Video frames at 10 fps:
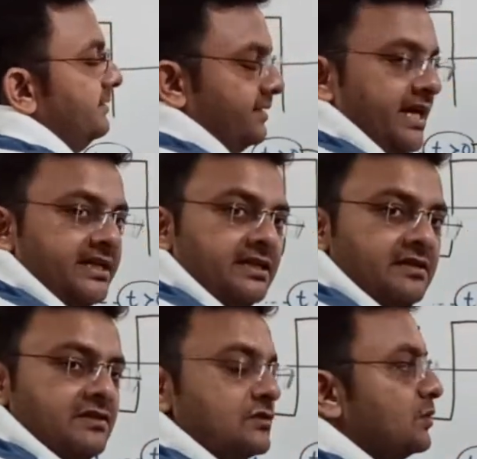right?
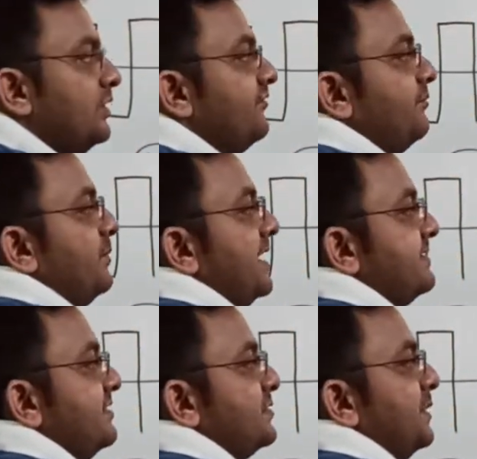So if
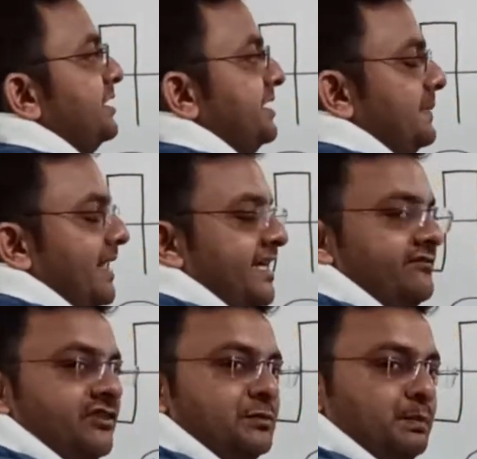plus is
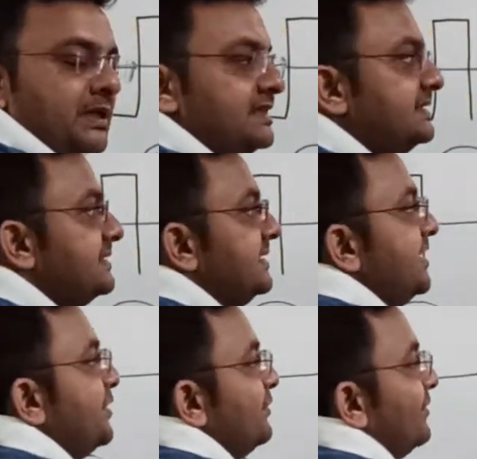multiplied with plus,
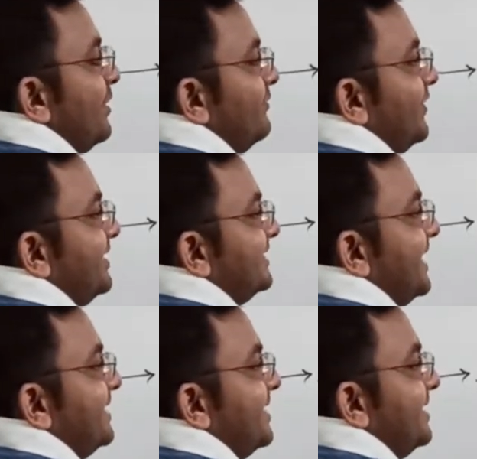you will always
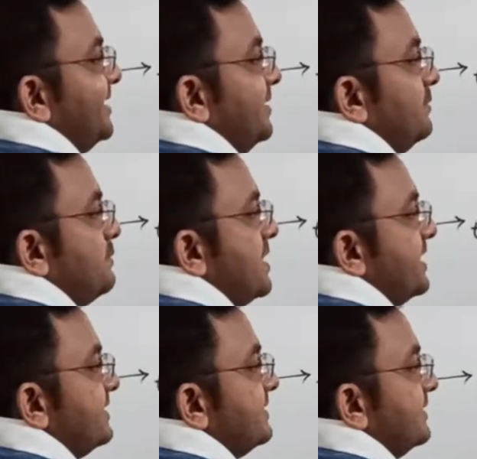get an
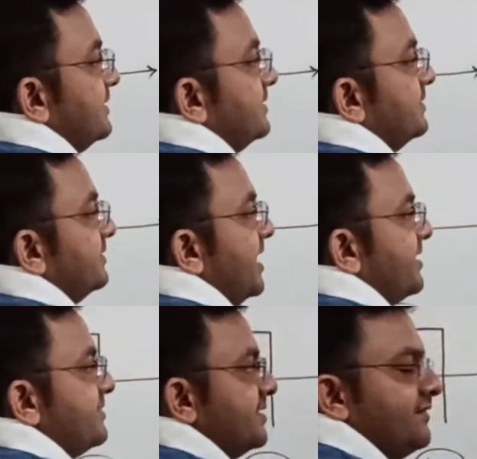plus,
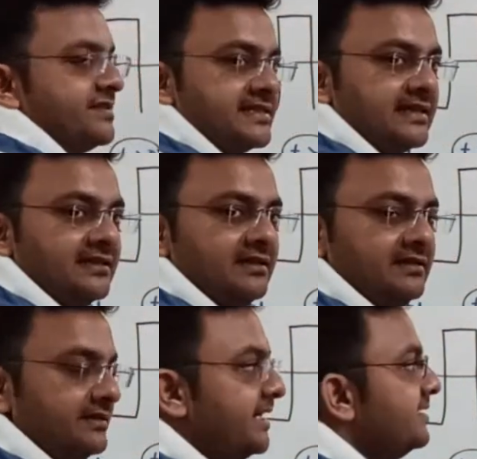that is even signal.
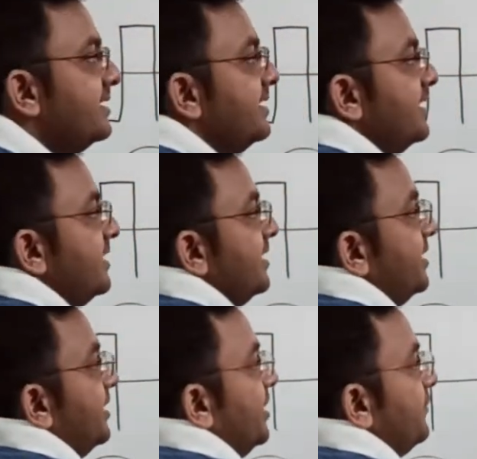
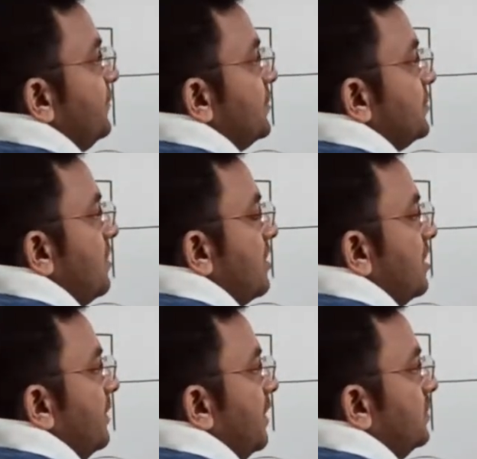If you talk
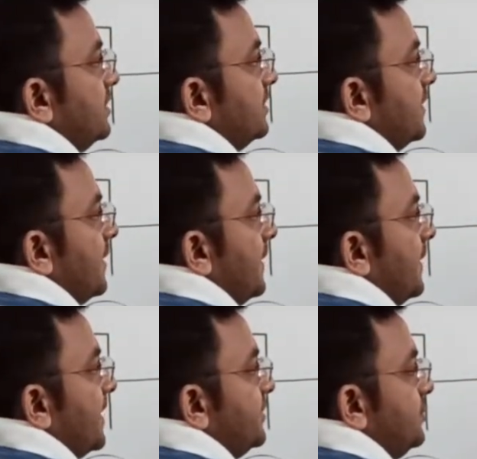about
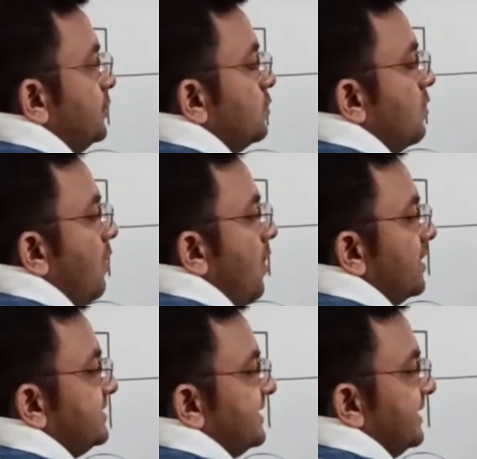two
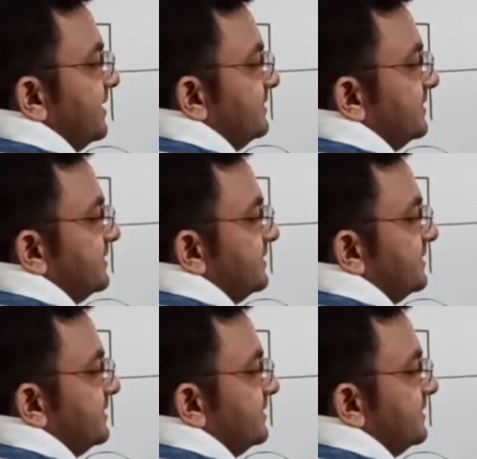odd signals,